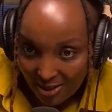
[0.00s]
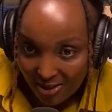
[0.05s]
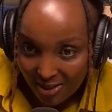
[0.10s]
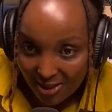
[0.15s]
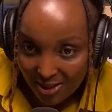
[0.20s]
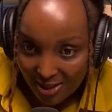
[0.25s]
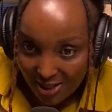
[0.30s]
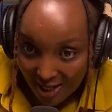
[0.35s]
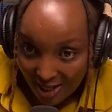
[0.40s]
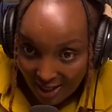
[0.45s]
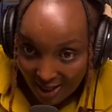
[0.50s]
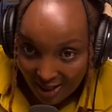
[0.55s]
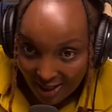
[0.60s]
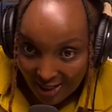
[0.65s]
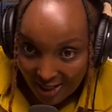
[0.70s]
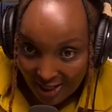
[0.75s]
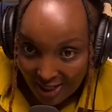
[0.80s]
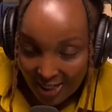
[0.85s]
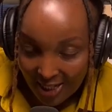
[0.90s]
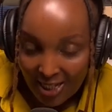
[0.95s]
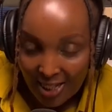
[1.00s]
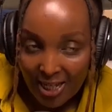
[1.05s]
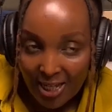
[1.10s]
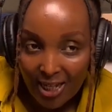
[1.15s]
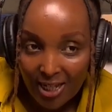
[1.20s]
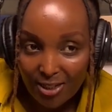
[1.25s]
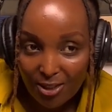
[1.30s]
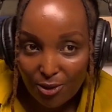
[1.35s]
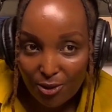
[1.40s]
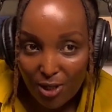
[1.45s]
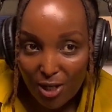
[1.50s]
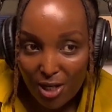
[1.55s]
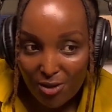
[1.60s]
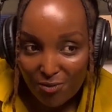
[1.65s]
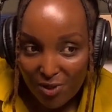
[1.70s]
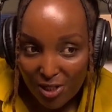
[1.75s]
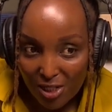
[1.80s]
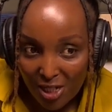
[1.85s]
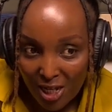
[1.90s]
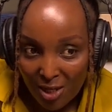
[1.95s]
tank, and so
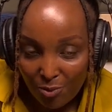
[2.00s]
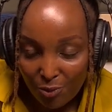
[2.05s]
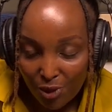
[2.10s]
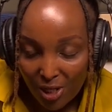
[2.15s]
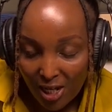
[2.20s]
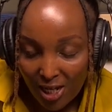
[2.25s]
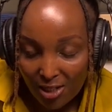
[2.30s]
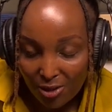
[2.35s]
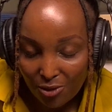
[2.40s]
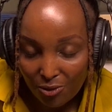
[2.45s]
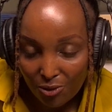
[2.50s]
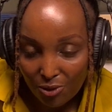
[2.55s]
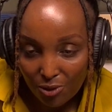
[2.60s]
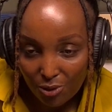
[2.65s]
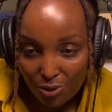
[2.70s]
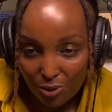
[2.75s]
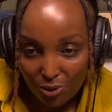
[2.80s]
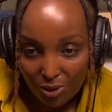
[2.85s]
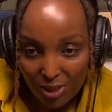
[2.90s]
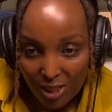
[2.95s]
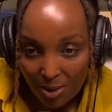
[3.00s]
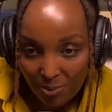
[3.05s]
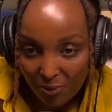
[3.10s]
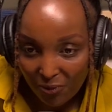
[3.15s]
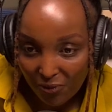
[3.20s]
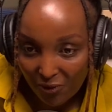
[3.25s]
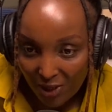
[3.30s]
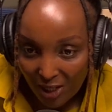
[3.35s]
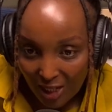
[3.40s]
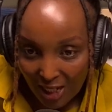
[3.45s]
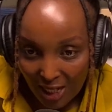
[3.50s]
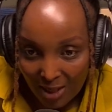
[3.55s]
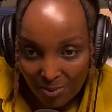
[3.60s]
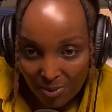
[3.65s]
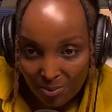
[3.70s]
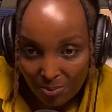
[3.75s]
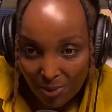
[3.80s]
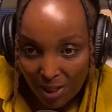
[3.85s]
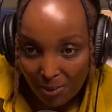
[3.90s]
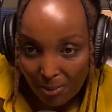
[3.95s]
every time we had to do some
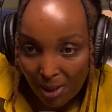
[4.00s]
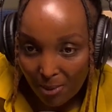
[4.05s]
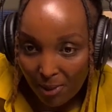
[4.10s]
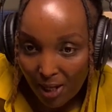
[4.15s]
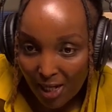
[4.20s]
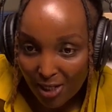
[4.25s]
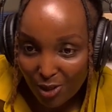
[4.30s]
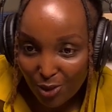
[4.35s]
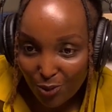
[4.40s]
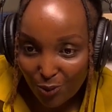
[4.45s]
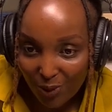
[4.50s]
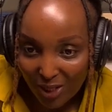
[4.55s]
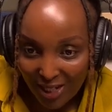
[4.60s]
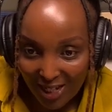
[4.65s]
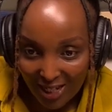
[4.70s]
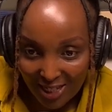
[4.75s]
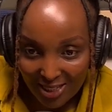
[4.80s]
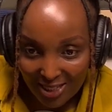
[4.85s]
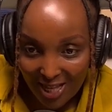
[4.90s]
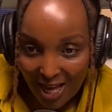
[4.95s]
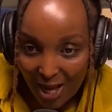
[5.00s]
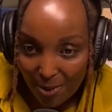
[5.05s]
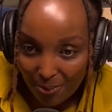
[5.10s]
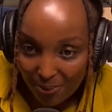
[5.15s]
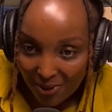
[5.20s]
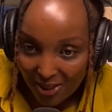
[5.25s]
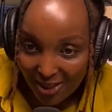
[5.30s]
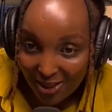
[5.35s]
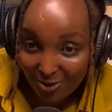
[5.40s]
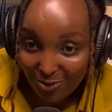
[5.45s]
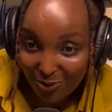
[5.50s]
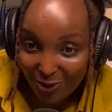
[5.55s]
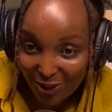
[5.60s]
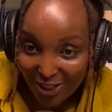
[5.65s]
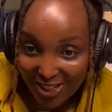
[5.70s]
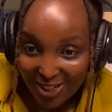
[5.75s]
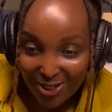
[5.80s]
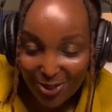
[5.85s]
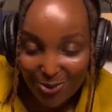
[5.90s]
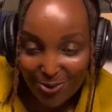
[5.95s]
fill-ups, my mom had to wake us up in the
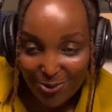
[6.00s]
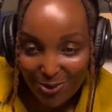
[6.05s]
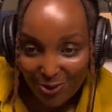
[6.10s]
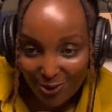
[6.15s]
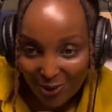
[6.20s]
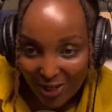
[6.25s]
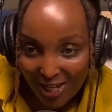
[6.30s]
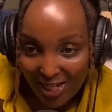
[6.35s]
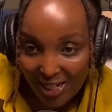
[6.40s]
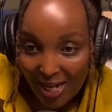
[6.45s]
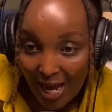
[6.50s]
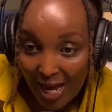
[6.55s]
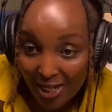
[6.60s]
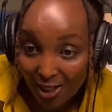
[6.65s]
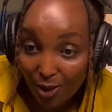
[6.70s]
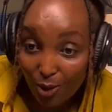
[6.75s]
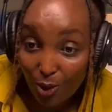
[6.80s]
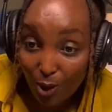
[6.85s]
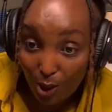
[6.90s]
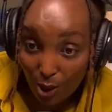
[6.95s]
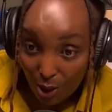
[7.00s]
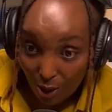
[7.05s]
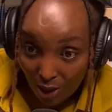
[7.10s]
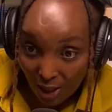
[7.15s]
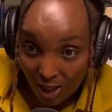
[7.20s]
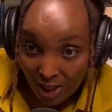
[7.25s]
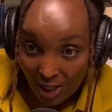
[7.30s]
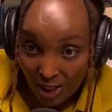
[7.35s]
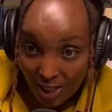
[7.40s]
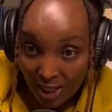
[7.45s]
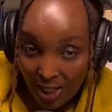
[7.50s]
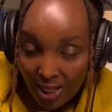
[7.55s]
morning to go and unclog.